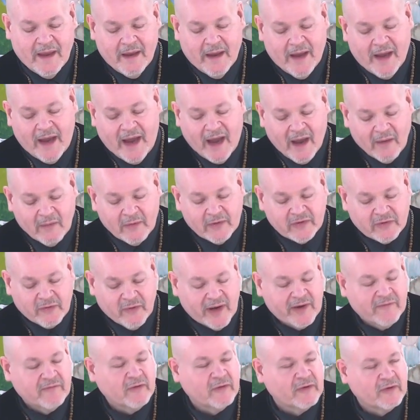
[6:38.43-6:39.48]
I was
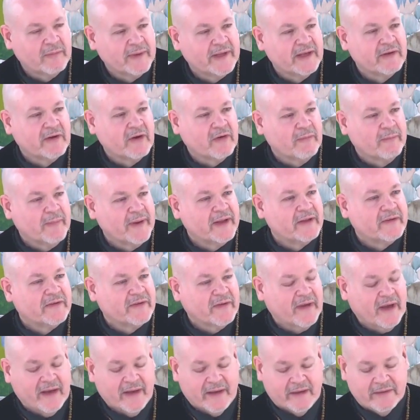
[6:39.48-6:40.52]
grateful to be at her
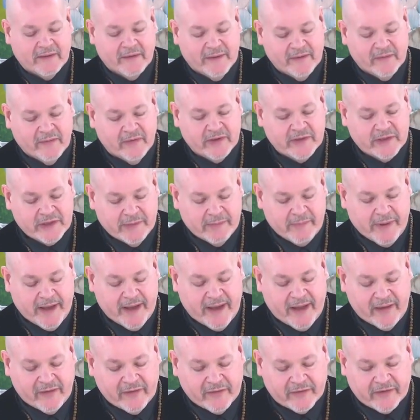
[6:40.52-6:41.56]
bedside when she
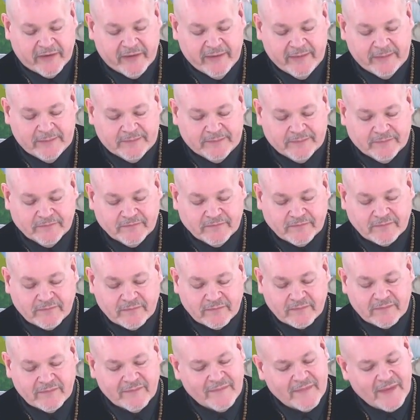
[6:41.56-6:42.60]
passed,
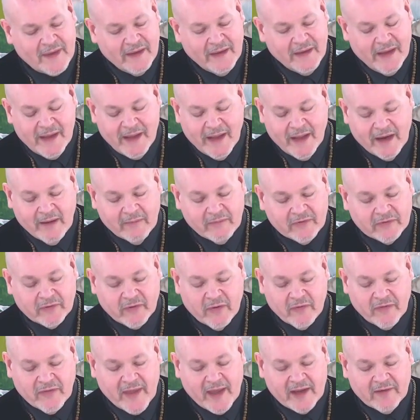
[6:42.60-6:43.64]
and I'm
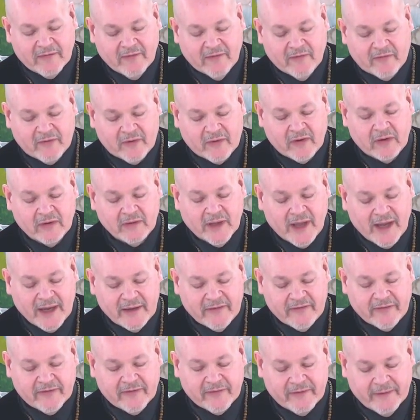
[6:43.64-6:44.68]
so thankful for her
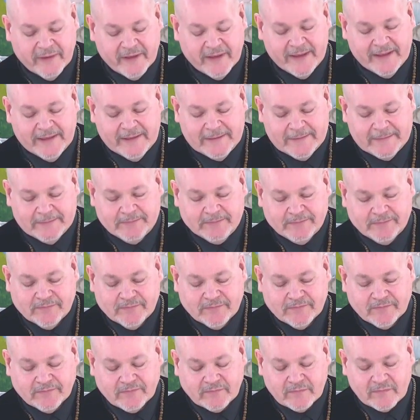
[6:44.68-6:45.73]
life
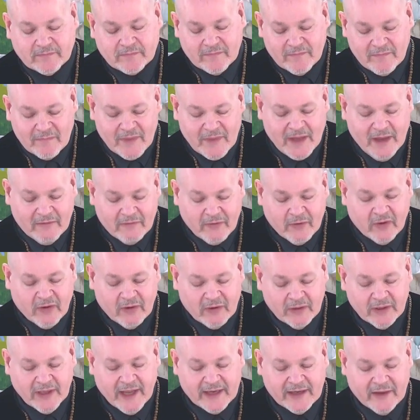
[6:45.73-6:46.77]
and for
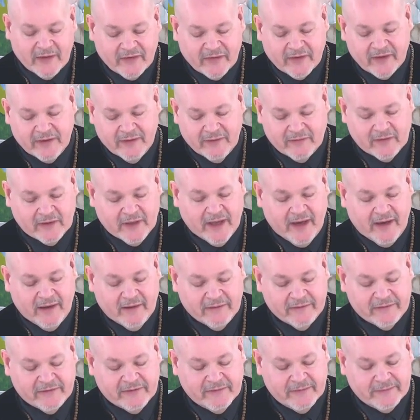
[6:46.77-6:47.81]
her legacy of
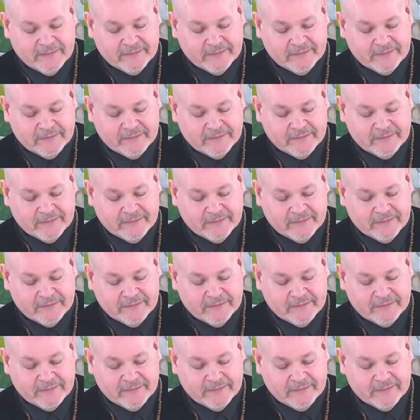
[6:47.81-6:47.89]
love.